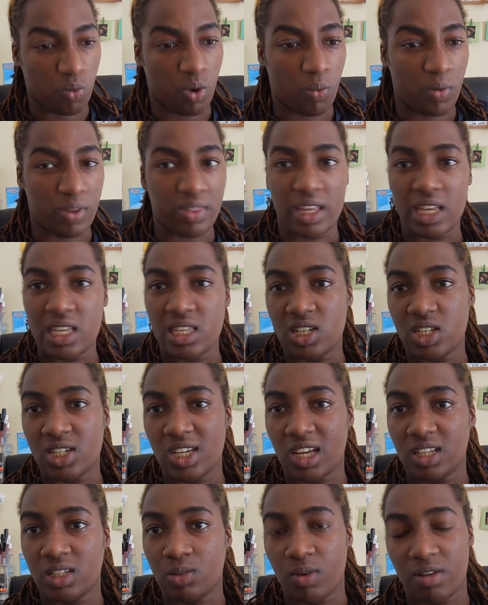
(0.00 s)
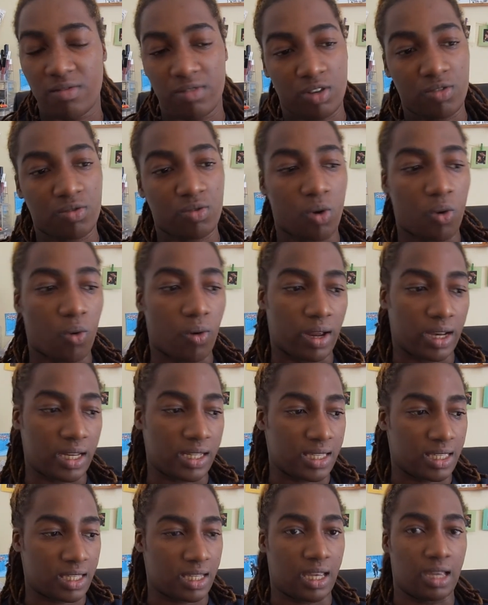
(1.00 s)
what one they suggest, whether you've got oily
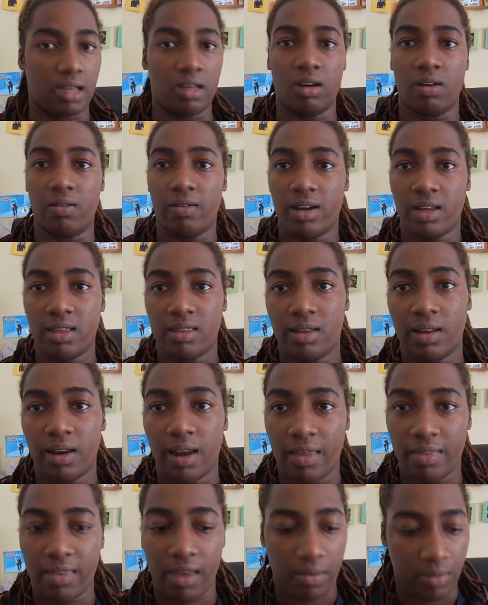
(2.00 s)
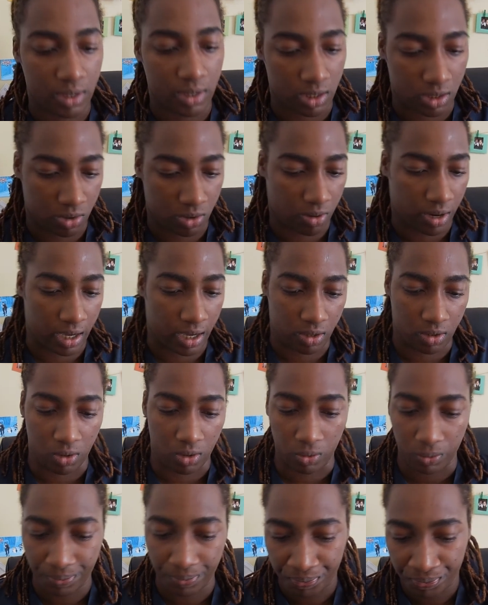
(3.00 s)
skin or anything like that, which is quite
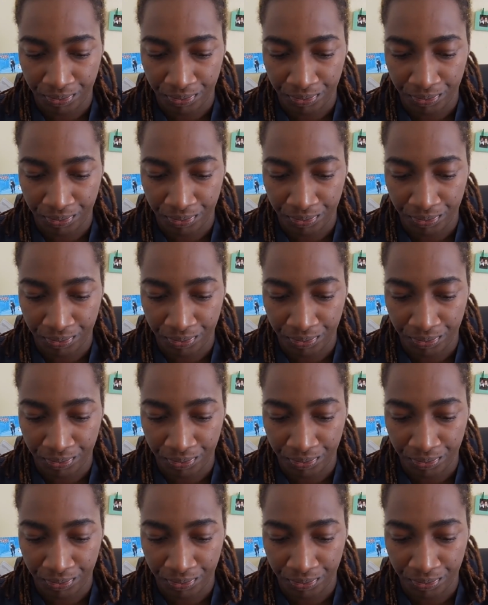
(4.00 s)
cool.